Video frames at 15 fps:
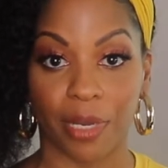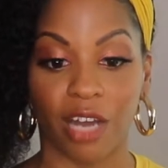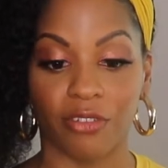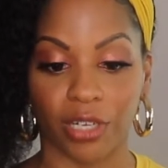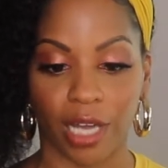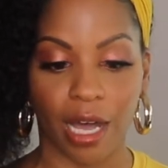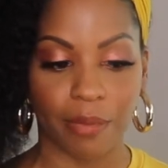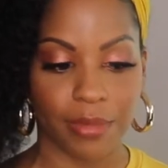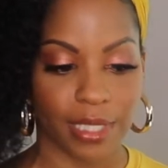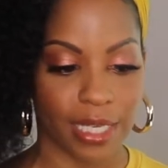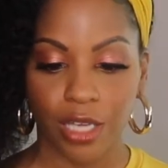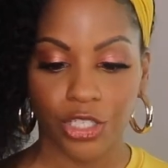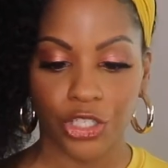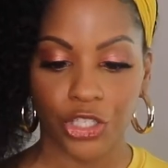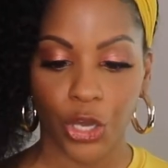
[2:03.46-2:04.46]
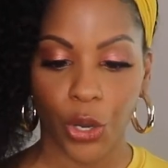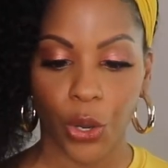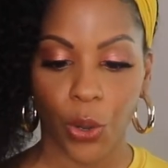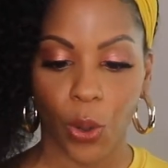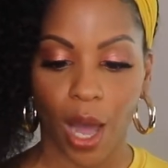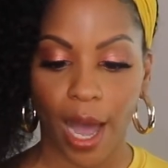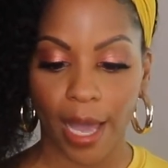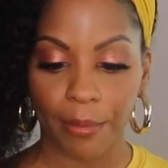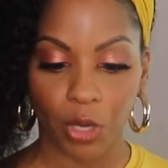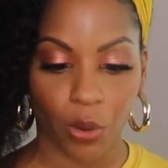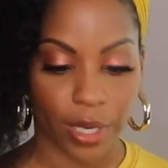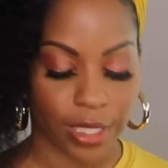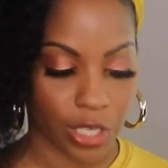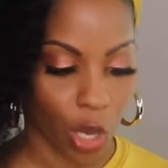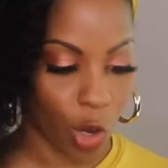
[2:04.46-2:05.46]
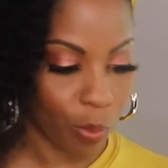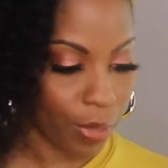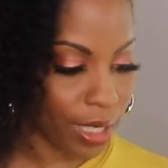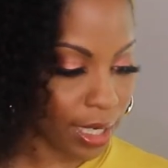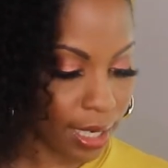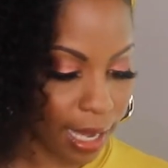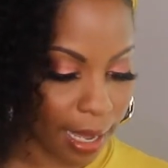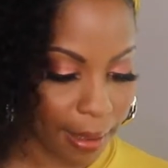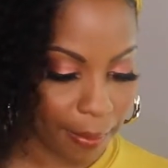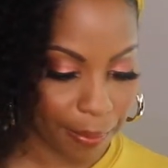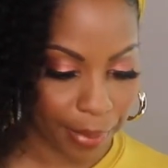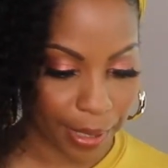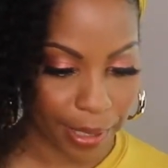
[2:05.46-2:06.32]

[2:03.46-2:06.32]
cover comes in. So I'm going to open it up.